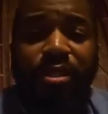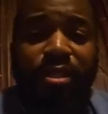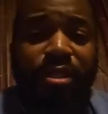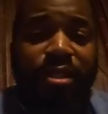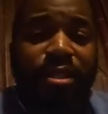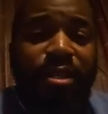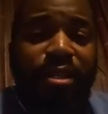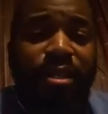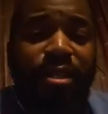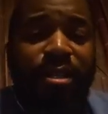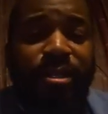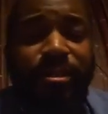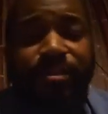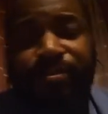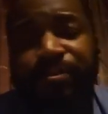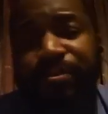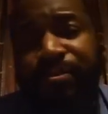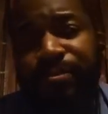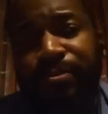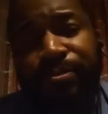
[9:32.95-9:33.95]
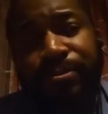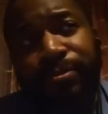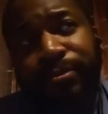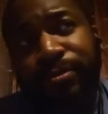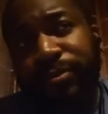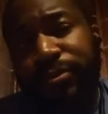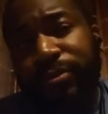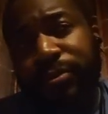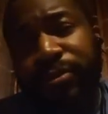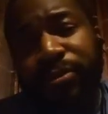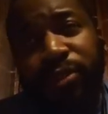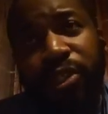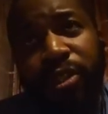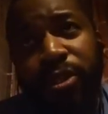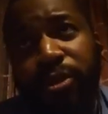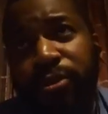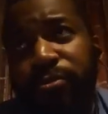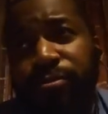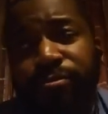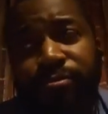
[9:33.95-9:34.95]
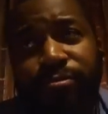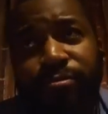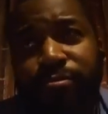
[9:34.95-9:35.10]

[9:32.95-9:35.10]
Uh, you know,